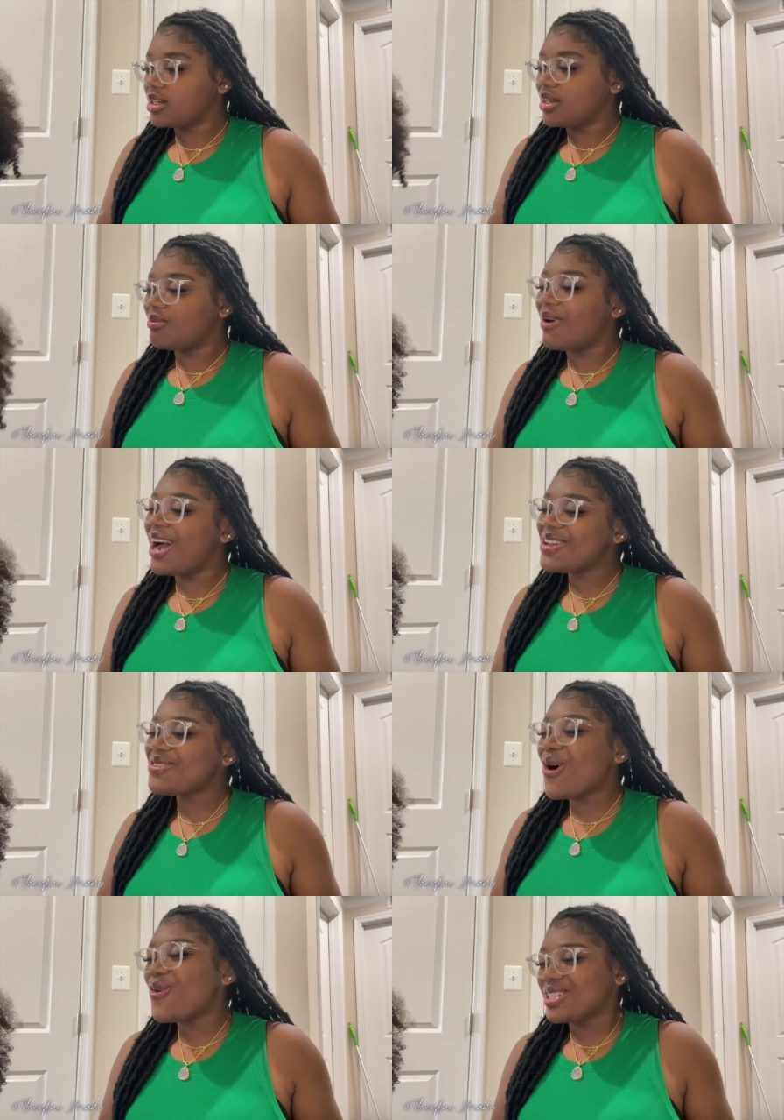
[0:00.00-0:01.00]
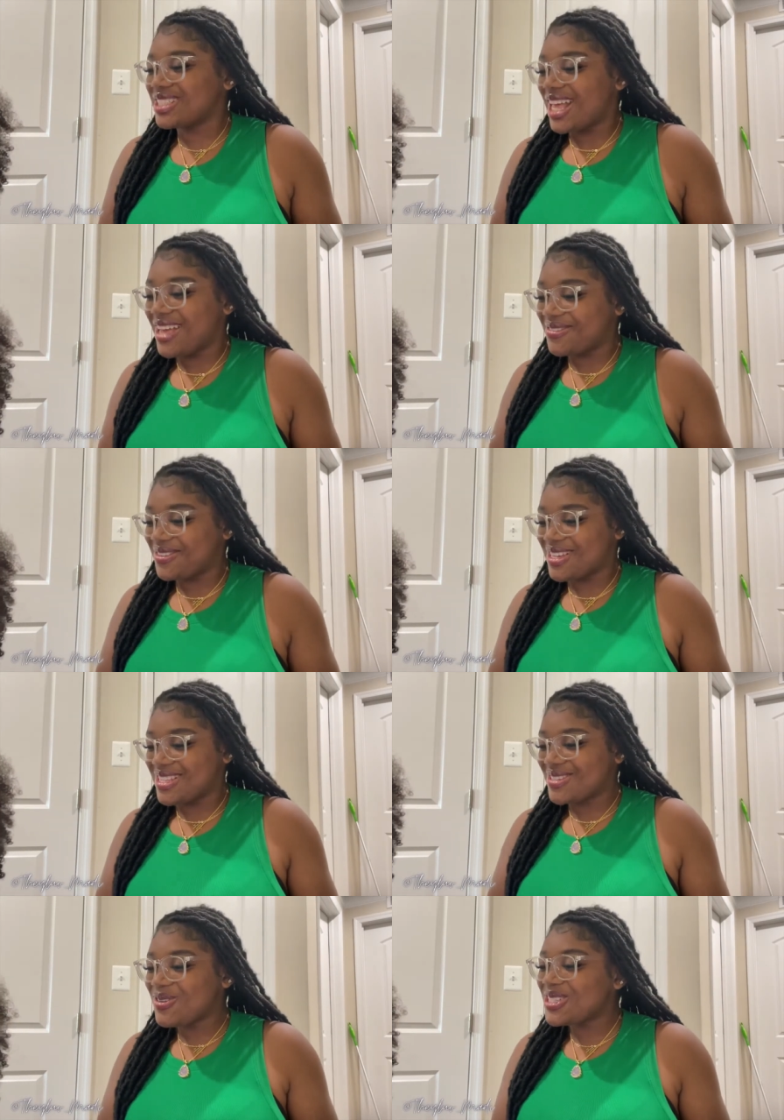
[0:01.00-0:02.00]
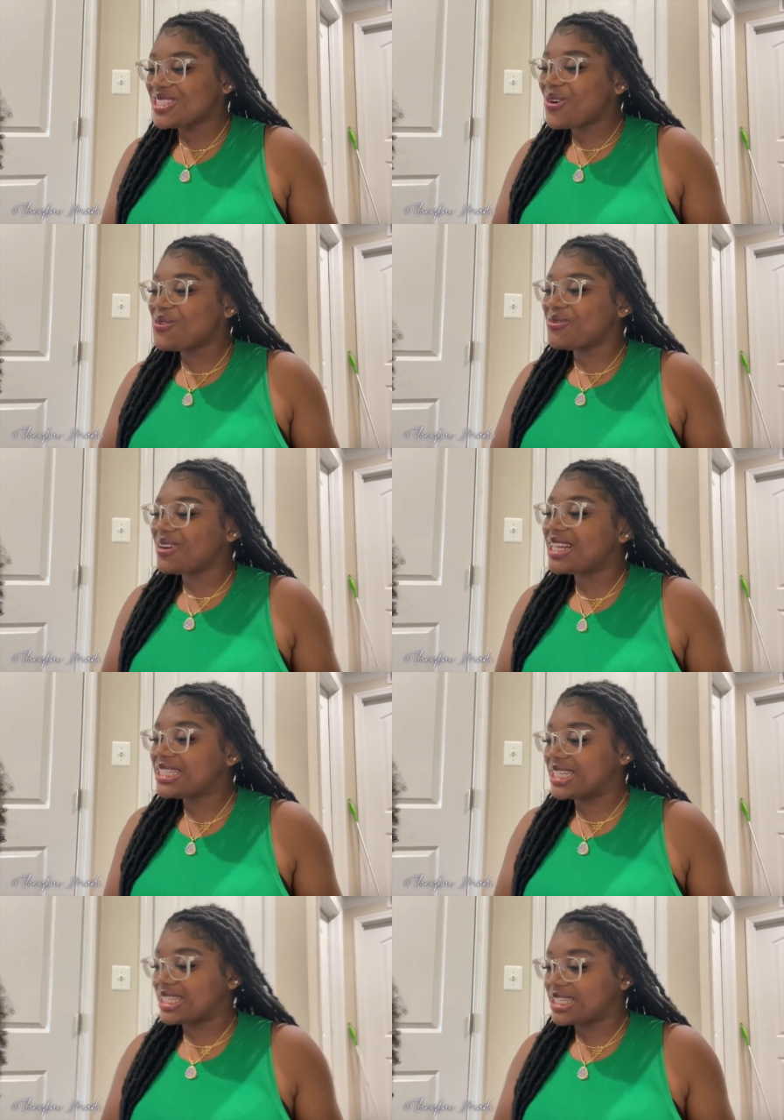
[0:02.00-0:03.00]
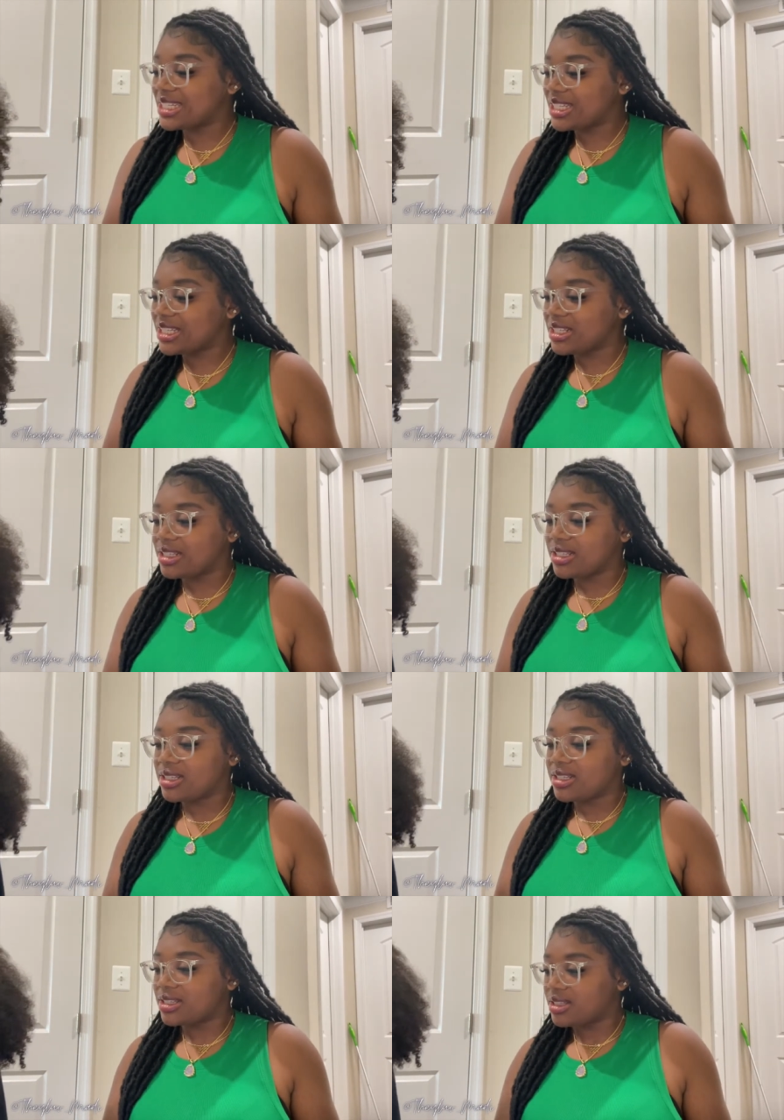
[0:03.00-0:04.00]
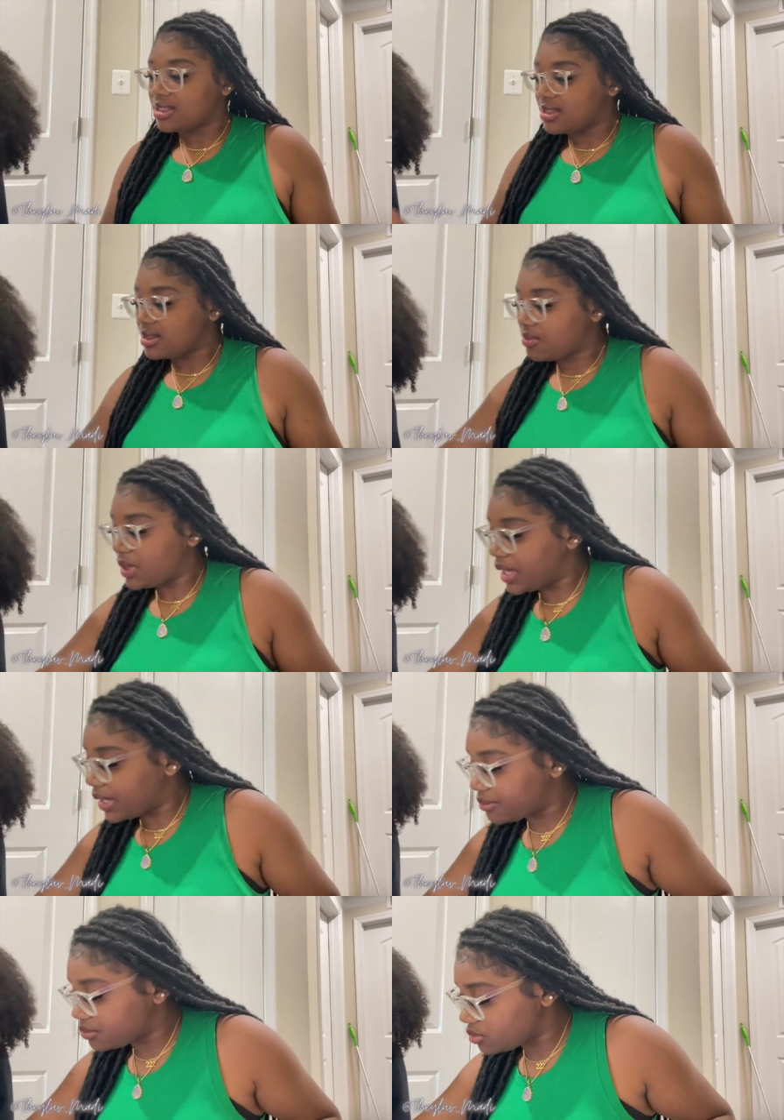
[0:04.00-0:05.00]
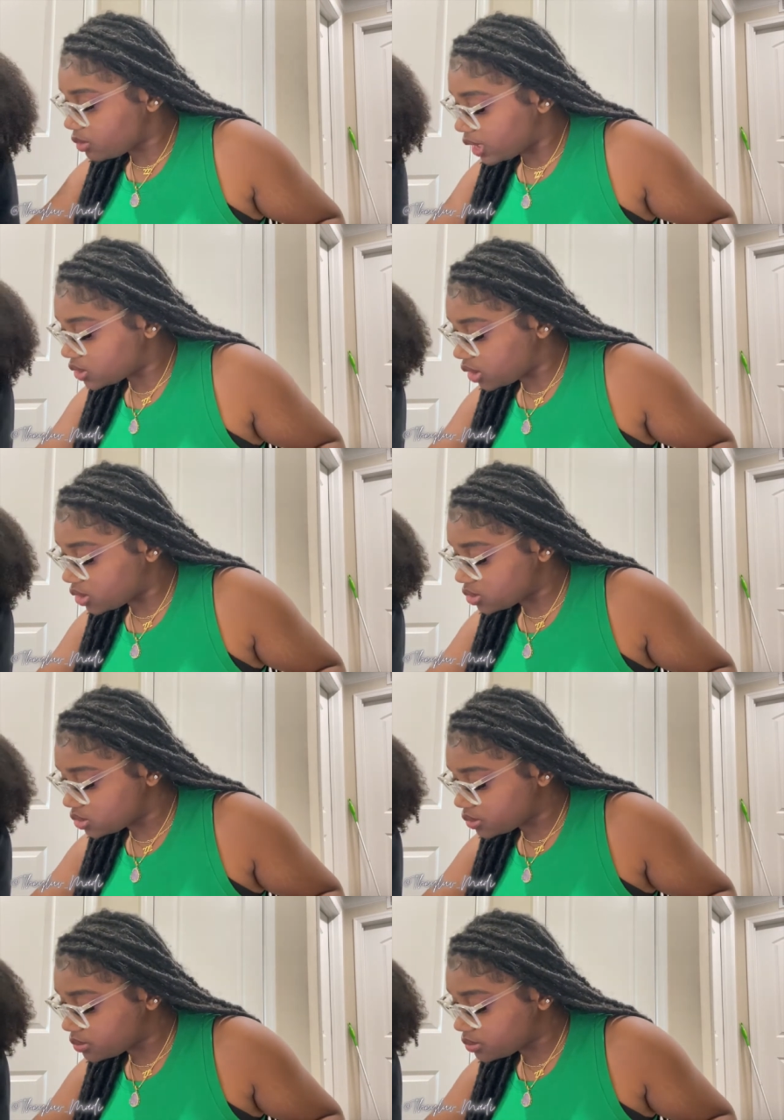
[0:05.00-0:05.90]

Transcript: Why are you always laughing? What's so funny? But yeah, you gotta start this right.